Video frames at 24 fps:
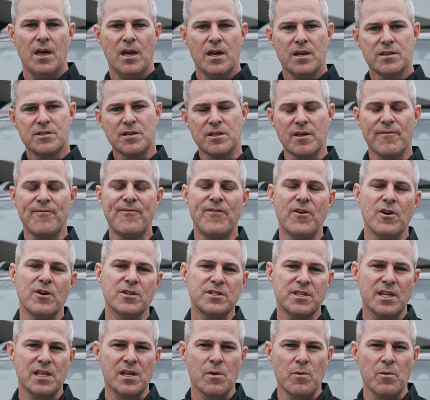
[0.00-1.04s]
So the first
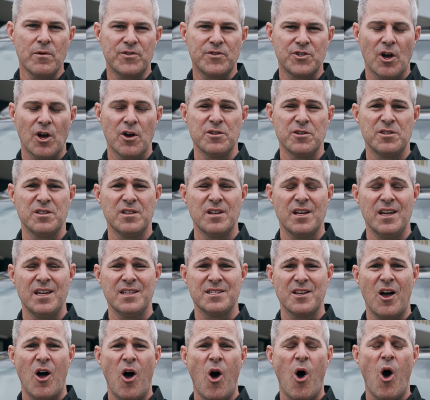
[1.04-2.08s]
thing that we've chosen is a
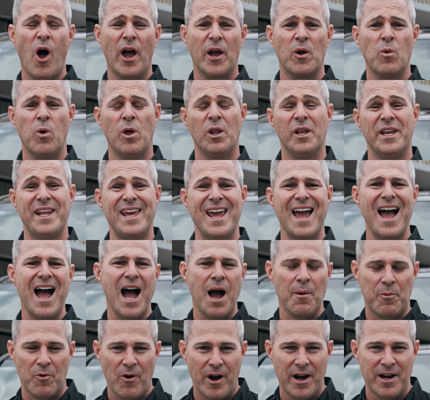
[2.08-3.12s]
high quality
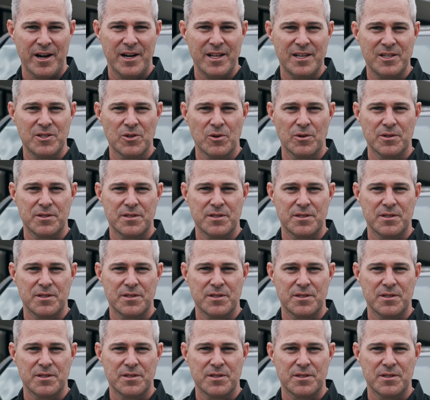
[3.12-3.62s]
upgraded exhaust